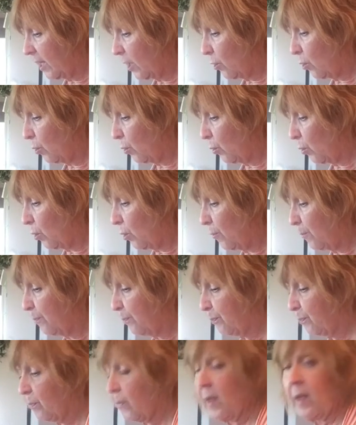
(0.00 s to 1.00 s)

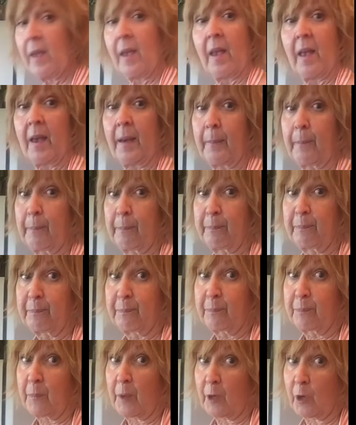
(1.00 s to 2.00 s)
cool.
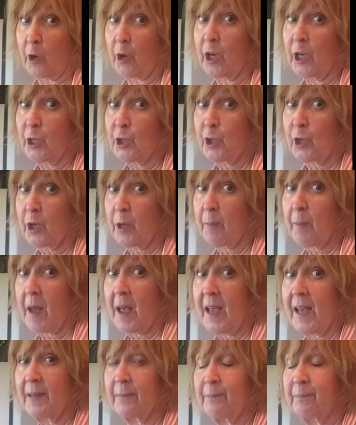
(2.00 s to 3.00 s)
I already took a
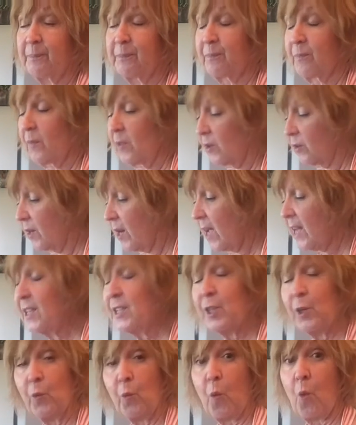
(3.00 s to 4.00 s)
bite. They're
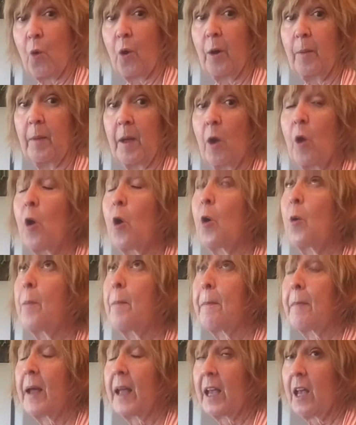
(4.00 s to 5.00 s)
nice and warm. Oh
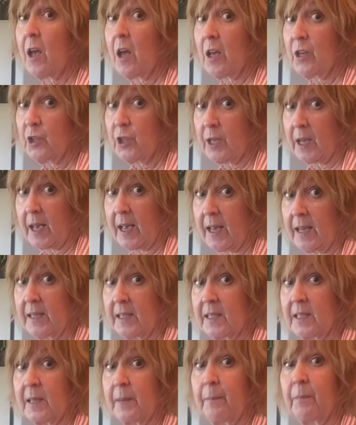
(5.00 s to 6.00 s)
my gosh,
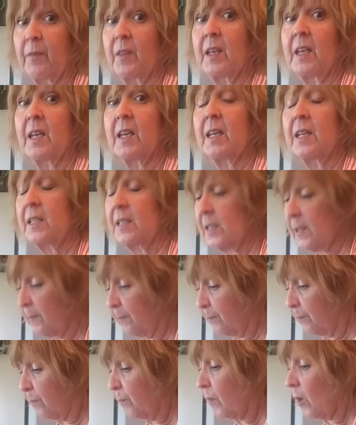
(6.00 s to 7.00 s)
guys. These
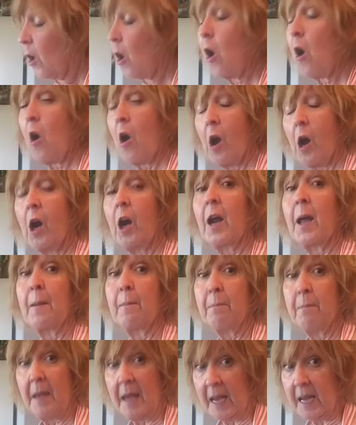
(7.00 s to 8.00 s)
are
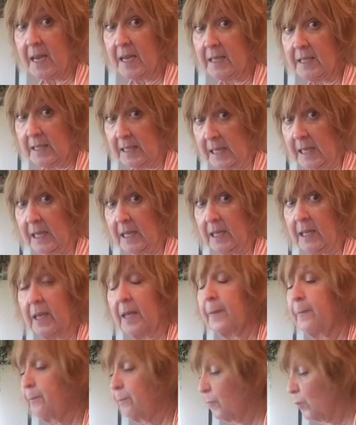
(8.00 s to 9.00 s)
amazing.
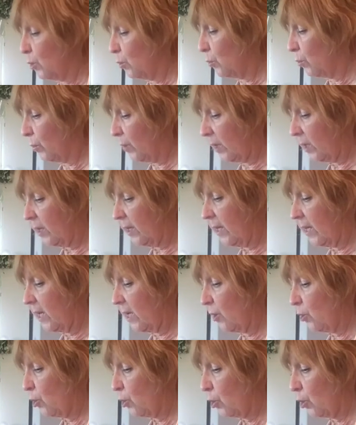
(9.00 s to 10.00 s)
You
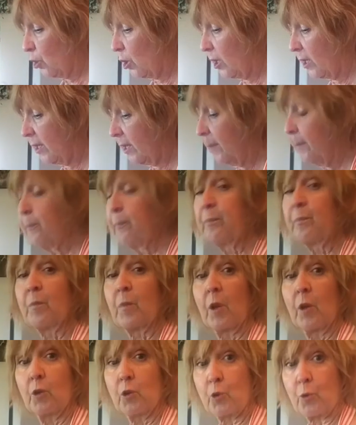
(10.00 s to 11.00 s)
really should
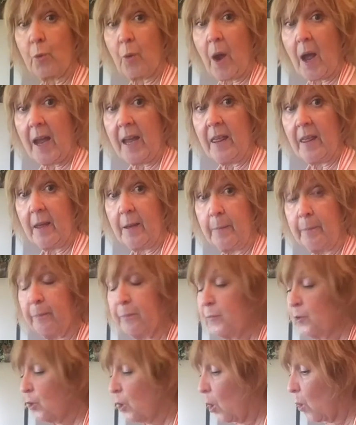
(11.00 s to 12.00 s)
try them.
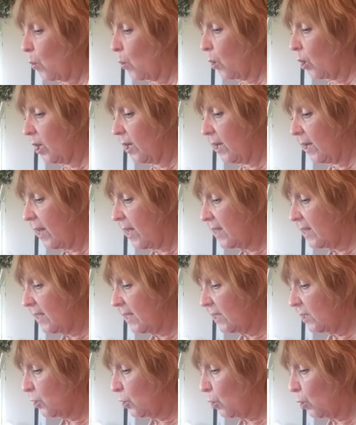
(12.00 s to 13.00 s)
So we're going to let
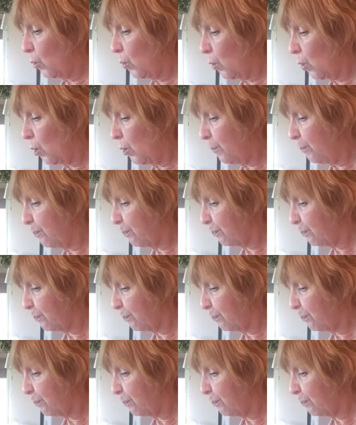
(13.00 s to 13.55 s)
these cool.